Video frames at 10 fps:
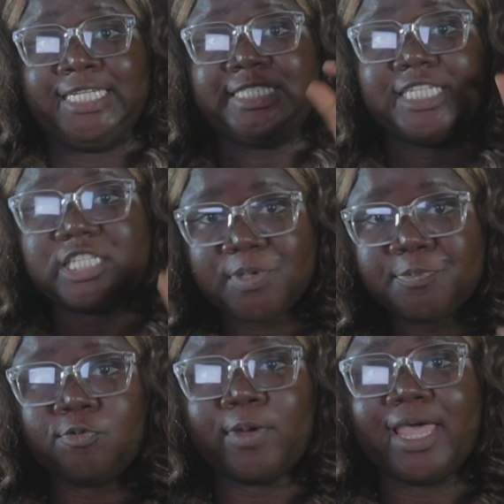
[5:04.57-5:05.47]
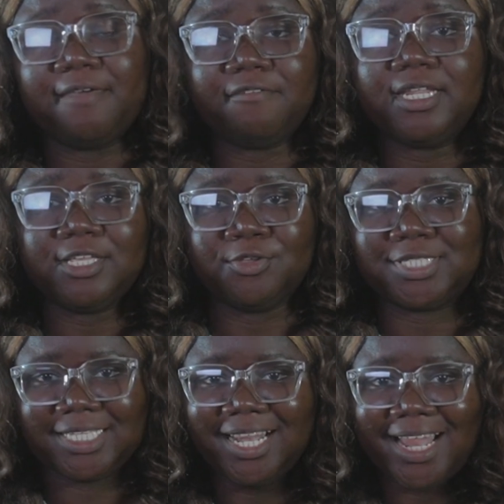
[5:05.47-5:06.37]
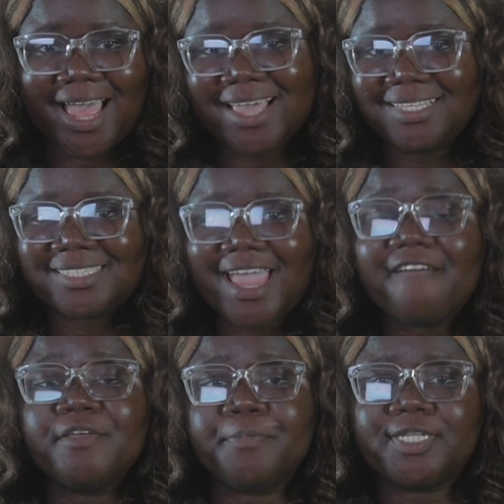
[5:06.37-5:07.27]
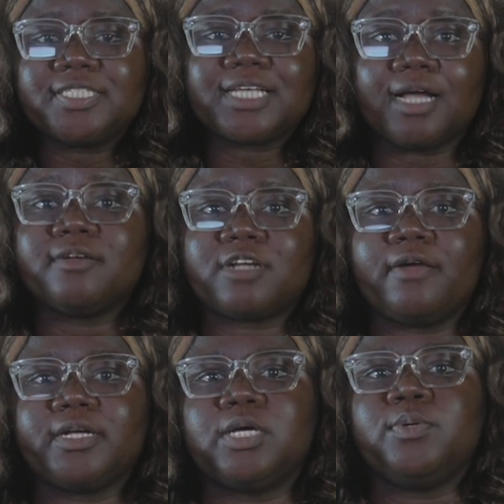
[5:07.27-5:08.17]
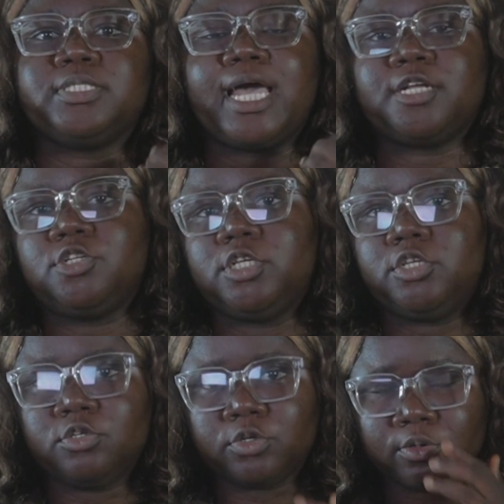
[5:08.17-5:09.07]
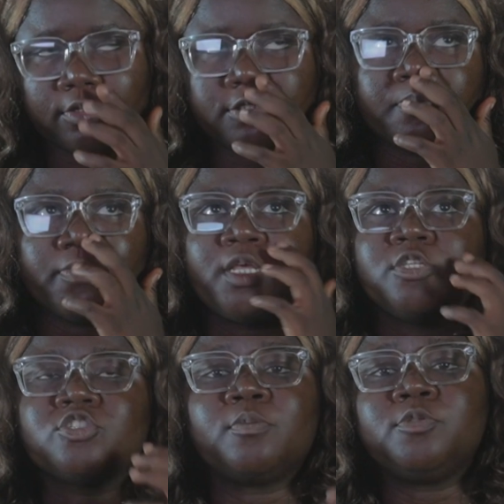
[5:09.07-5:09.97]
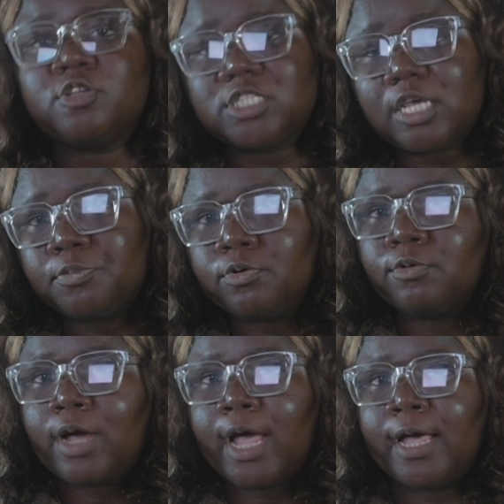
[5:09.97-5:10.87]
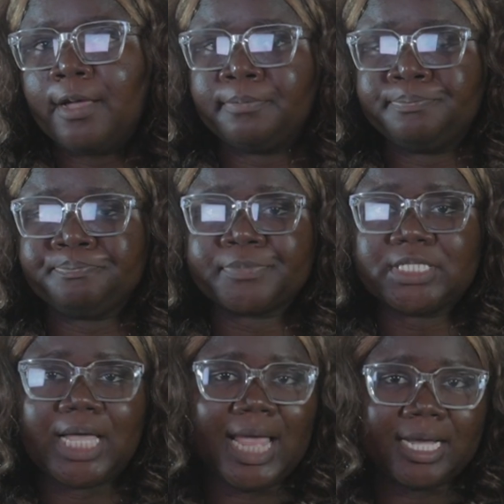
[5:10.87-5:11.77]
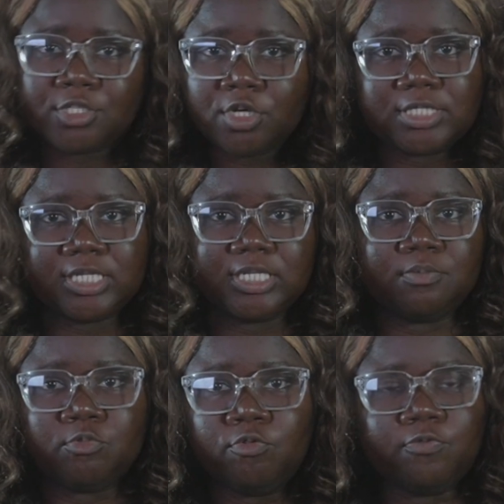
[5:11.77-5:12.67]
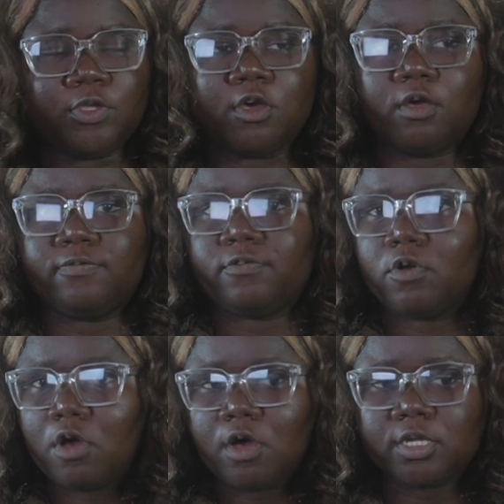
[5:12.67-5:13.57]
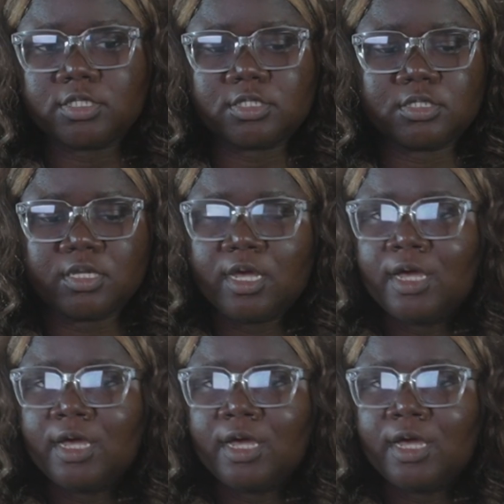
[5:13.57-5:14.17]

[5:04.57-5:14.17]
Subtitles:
these people were heavily utilized. Everybody's character was actually good. Some notable actors in the movie, of course,